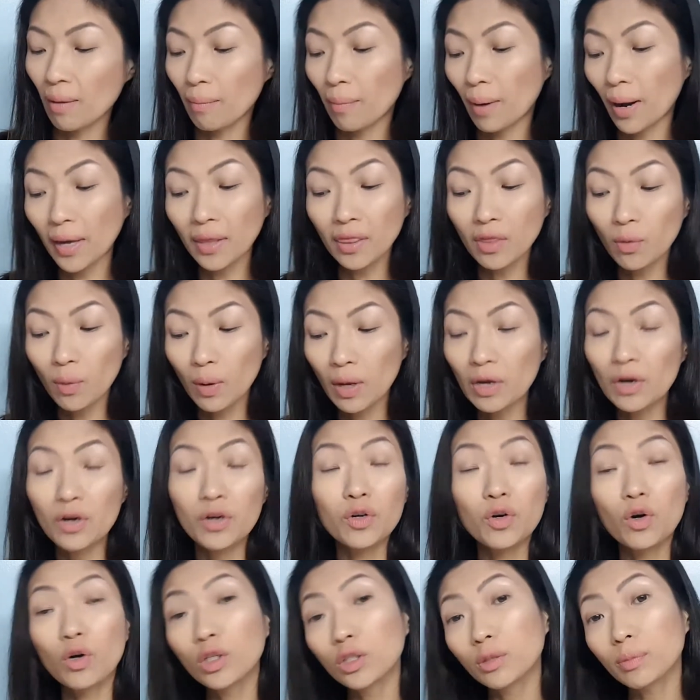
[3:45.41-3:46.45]
By the way,
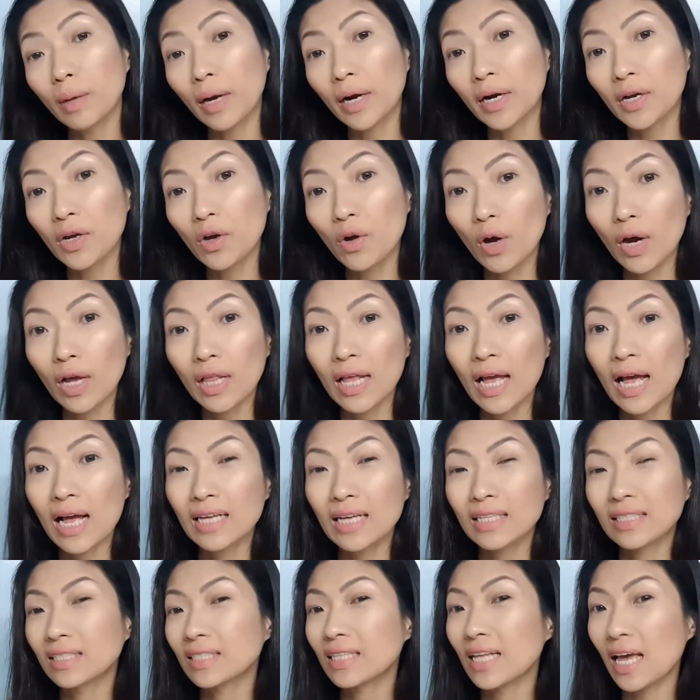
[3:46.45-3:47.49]
your rosemary oil
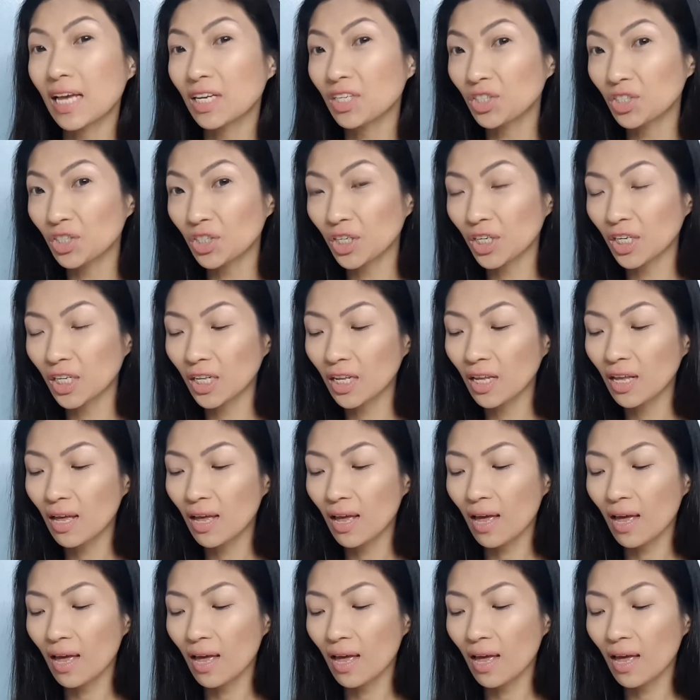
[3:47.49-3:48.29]
has natural